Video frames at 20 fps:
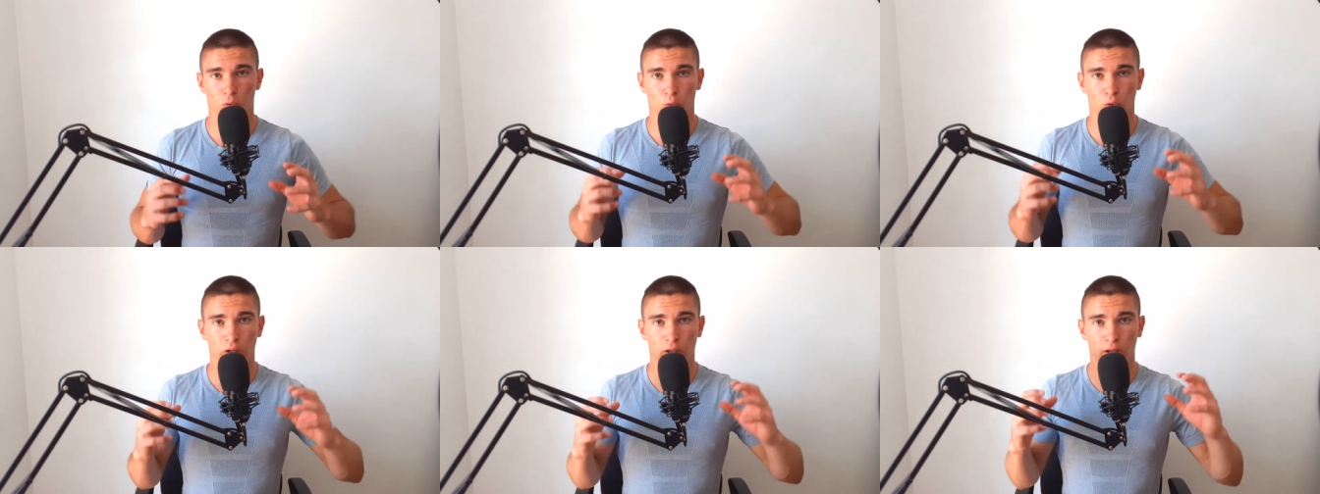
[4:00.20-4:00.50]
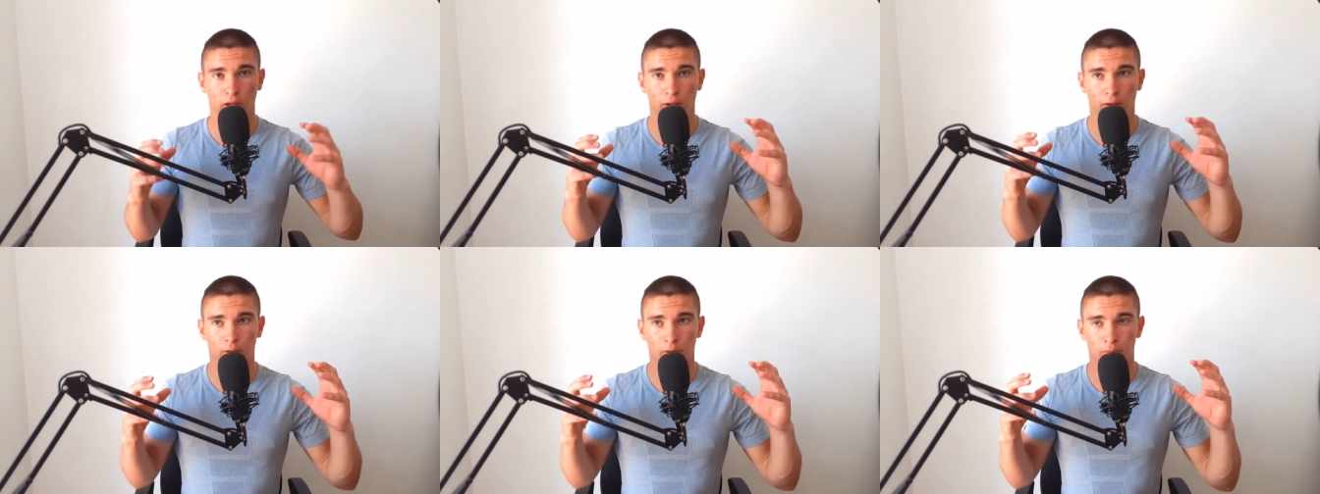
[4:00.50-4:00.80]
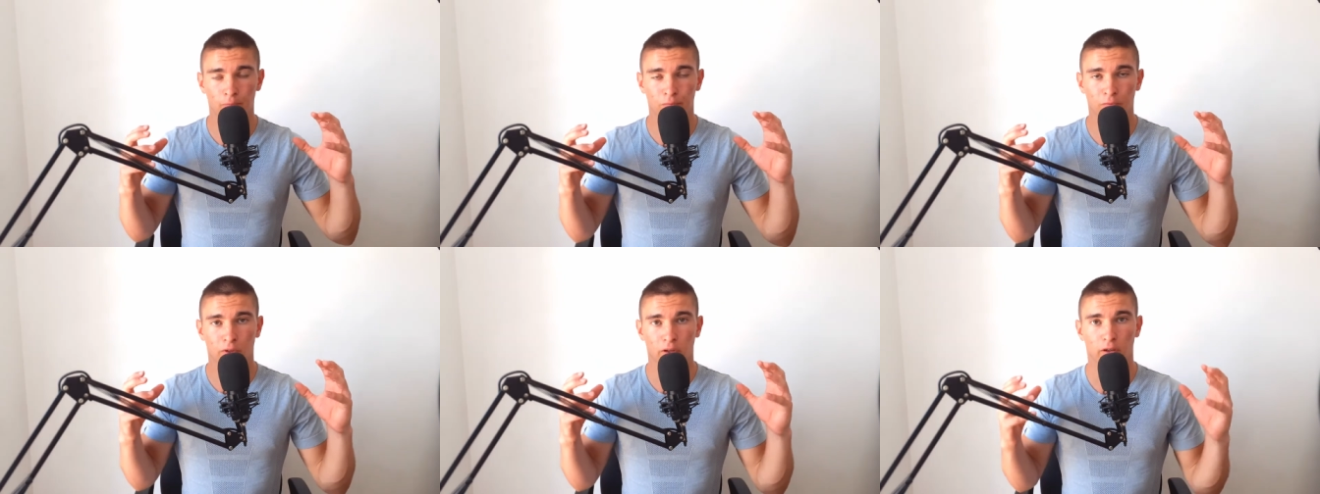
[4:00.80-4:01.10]
and to really
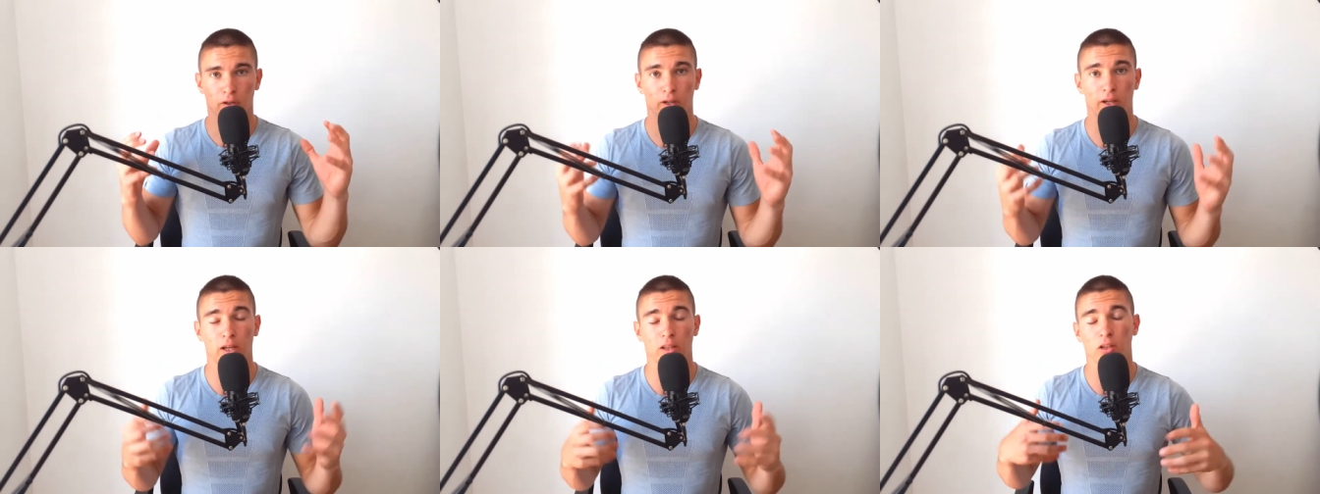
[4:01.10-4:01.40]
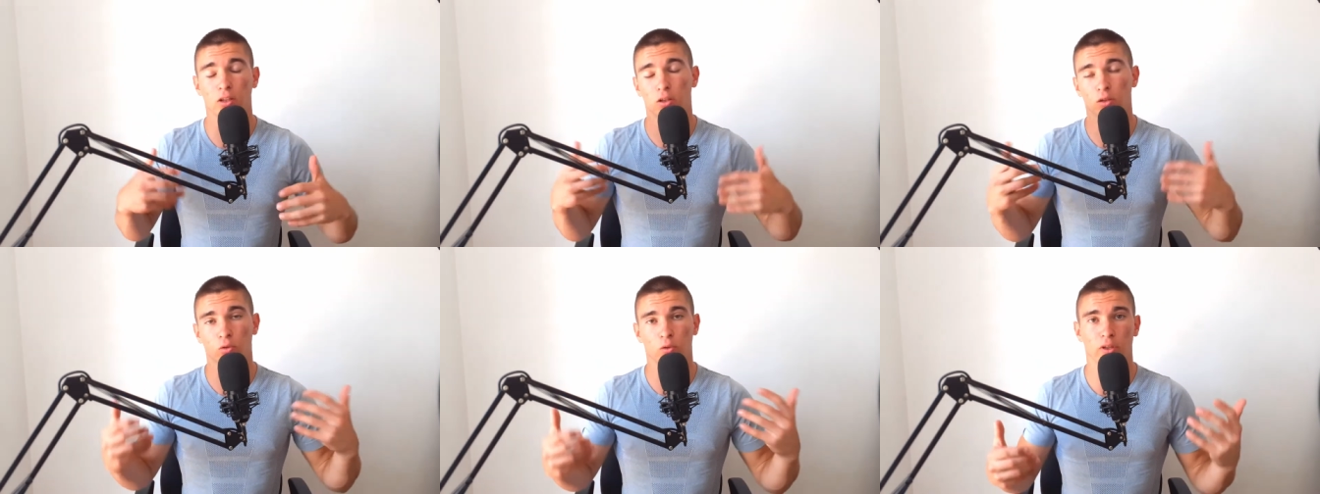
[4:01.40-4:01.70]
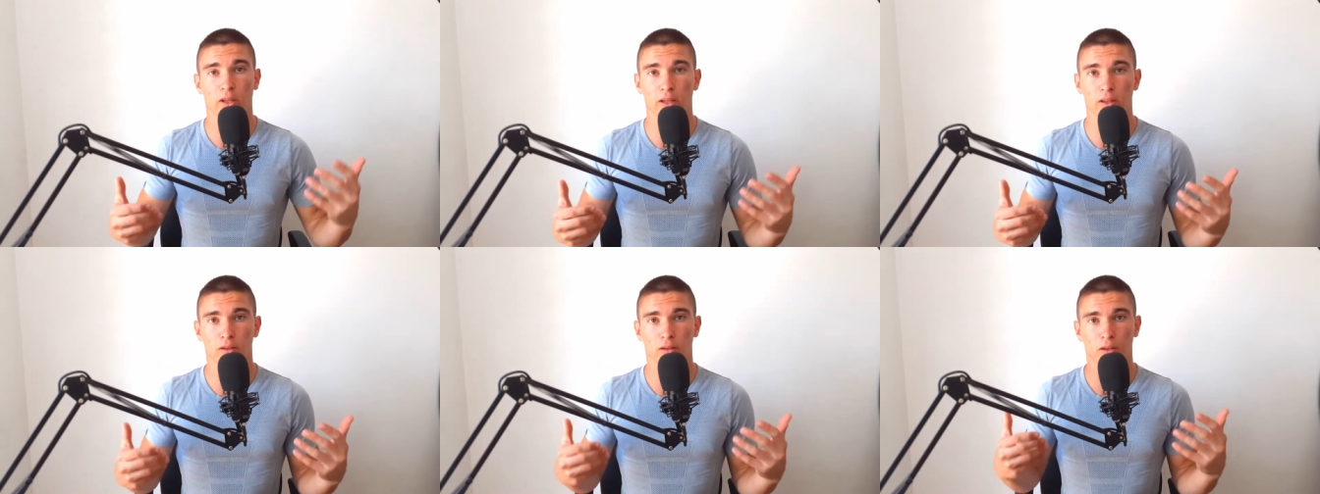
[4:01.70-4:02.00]
uh, get into
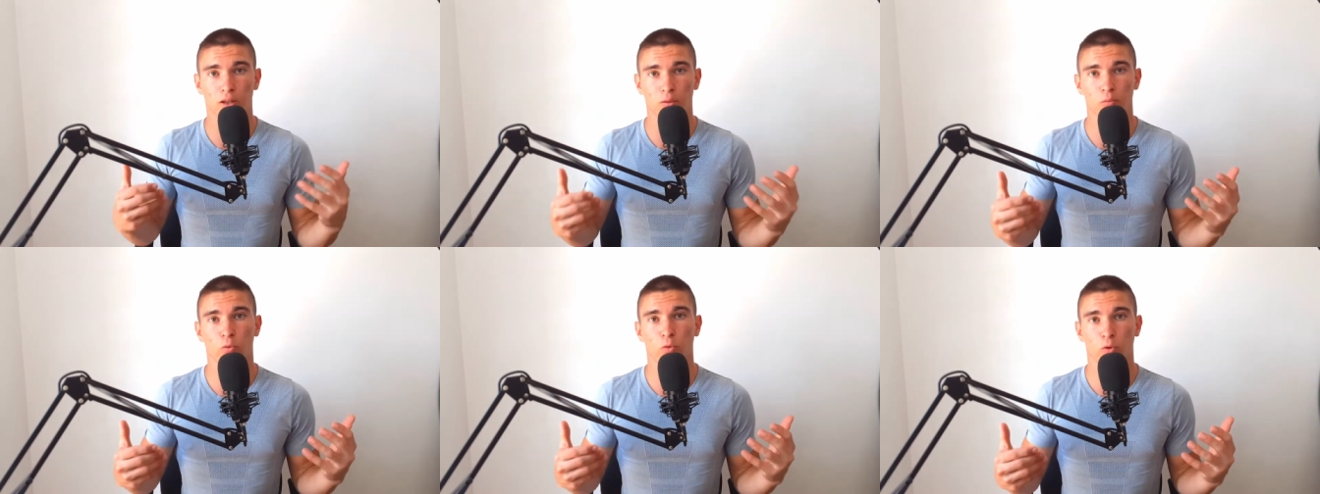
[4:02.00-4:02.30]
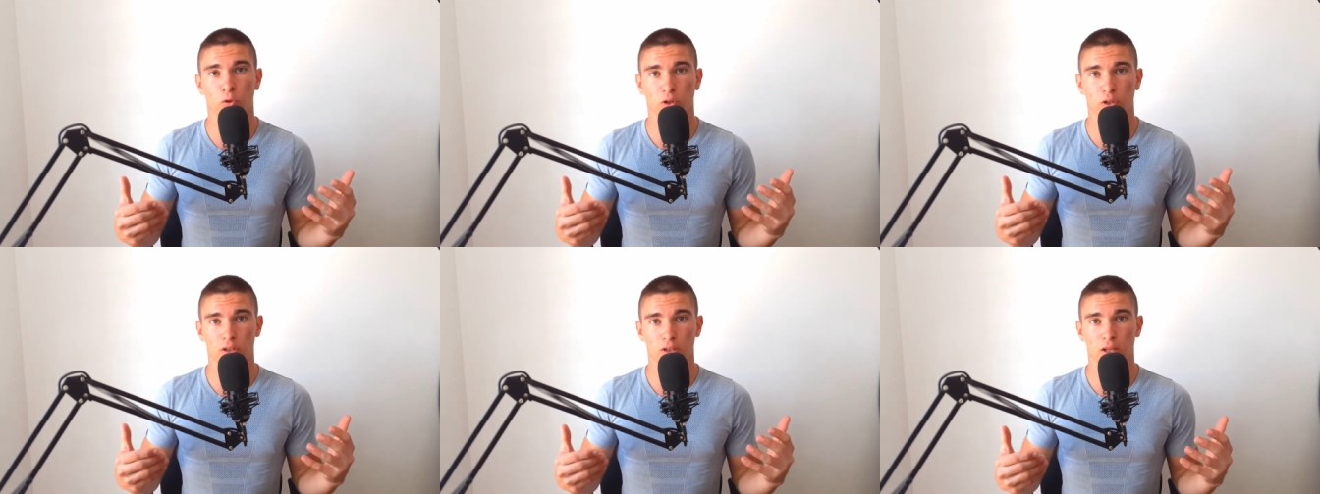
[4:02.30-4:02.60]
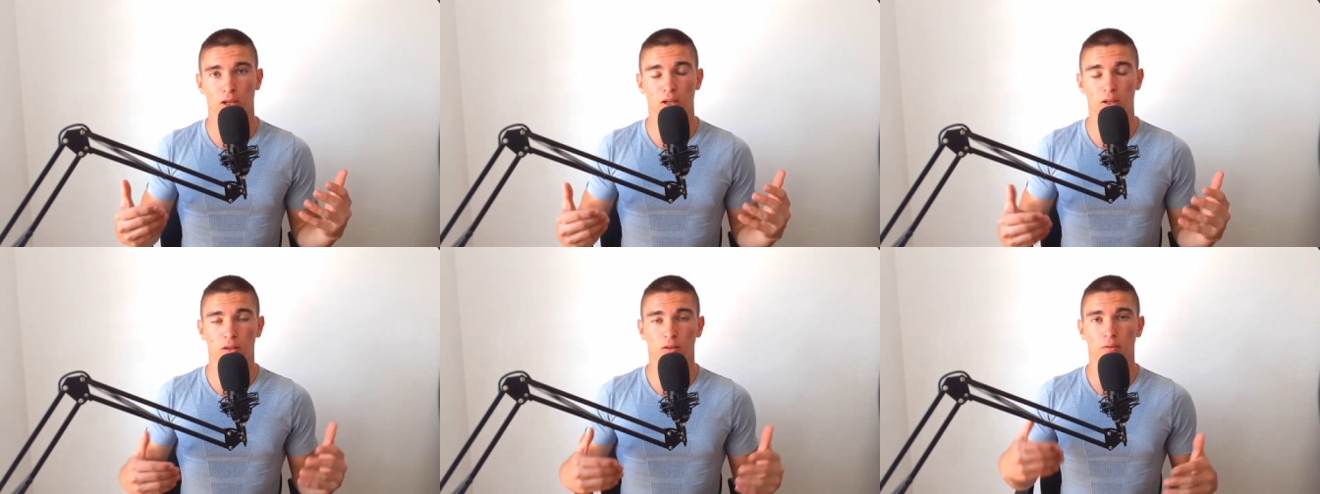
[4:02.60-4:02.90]
that deep work
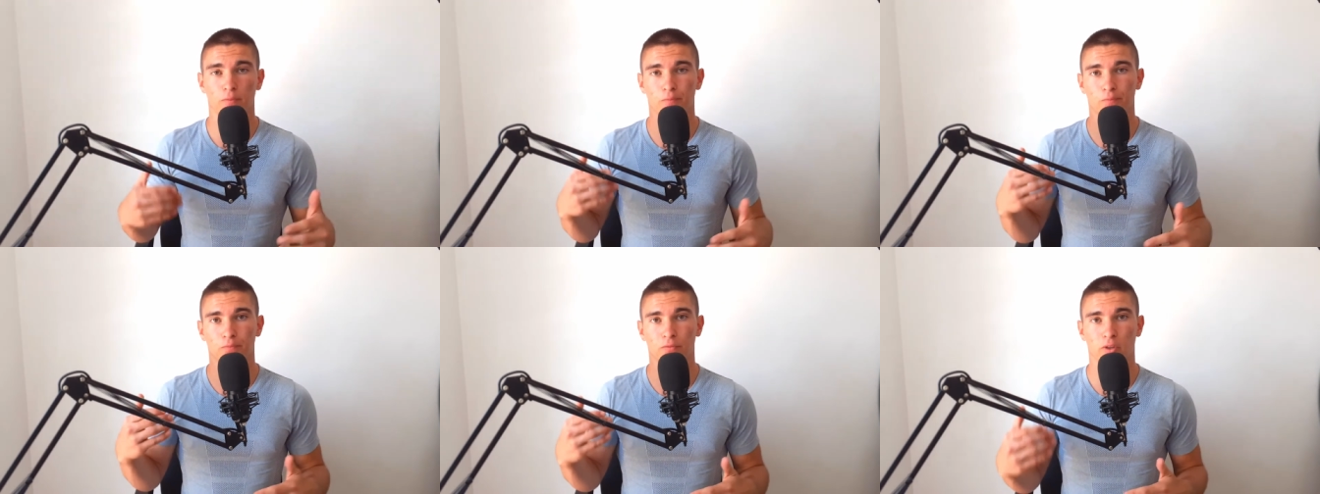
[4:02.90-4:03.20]
state,